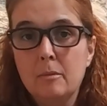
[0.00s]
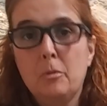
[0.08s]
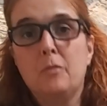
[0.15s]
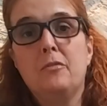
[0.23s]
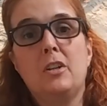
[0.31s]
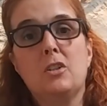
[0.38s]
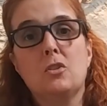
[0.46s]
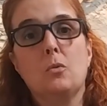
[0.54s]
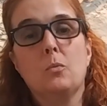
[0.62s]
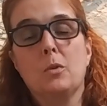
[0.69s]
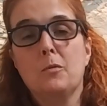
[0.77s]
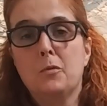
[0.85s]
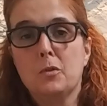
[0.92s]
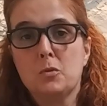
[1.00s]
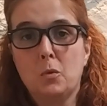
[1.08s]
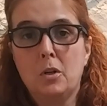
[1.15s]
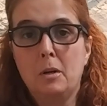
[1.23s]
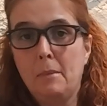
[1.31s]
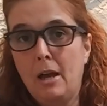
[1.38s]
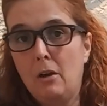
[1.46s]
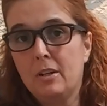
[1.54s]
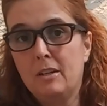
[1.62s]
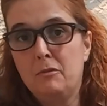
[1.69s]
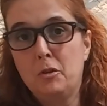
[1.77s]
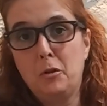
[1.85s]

Professional roofers will come out and give you